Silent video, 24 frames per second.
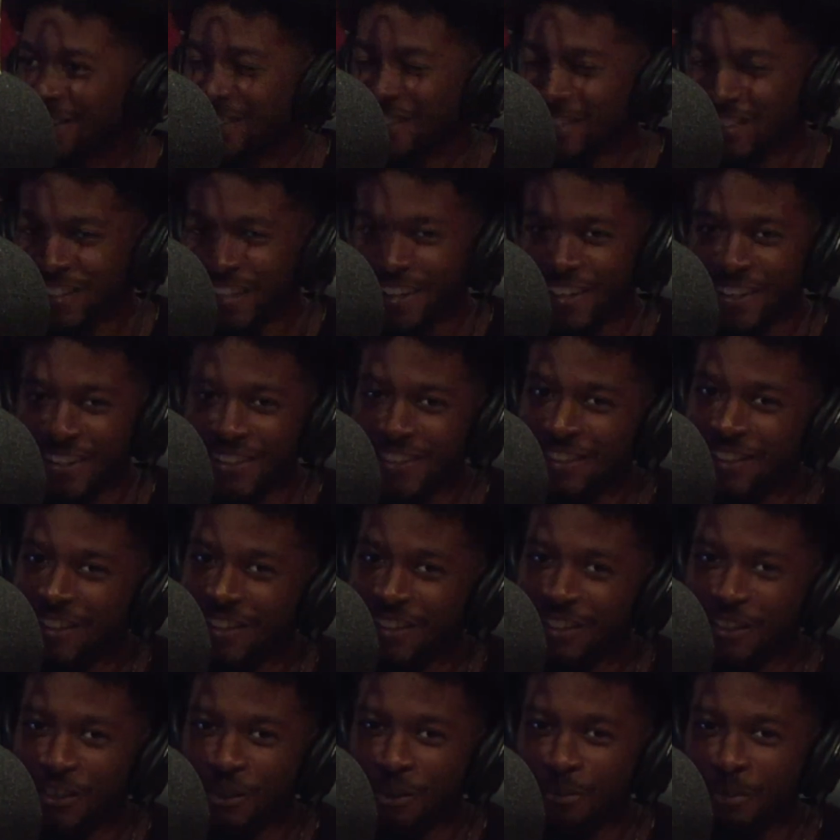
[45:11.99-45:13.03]
It's like,
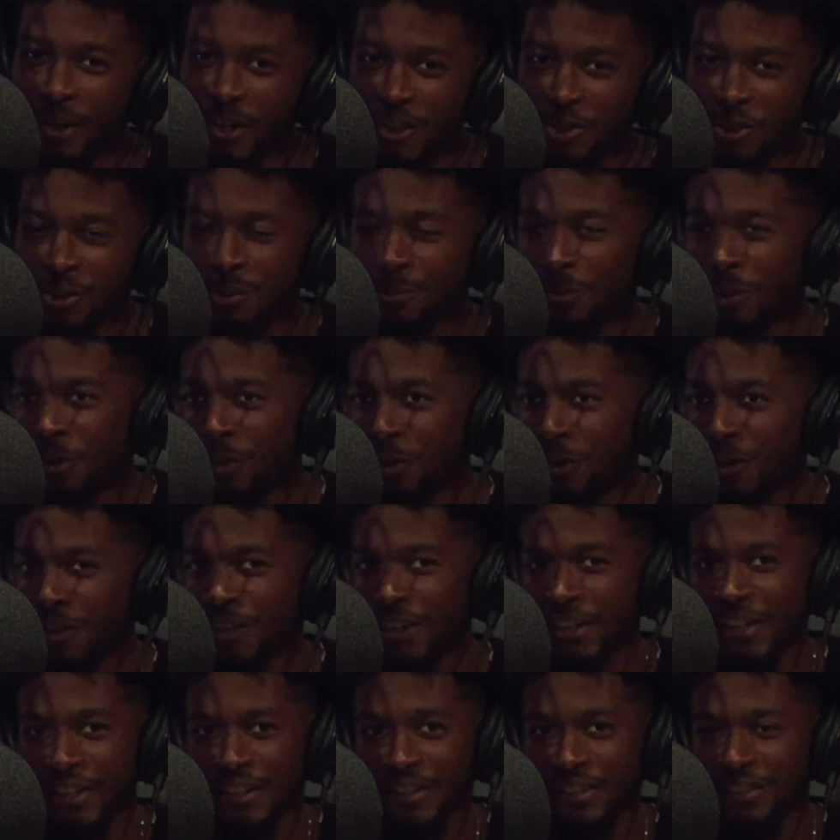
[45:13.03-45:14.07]
hell, you might strip your car
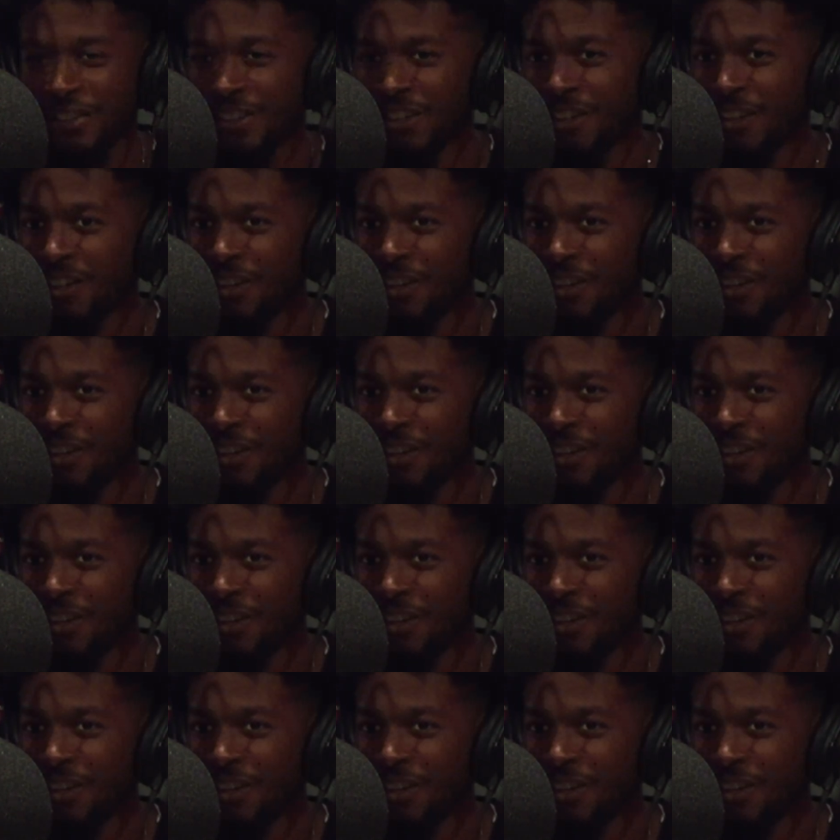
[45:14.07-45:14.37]
down,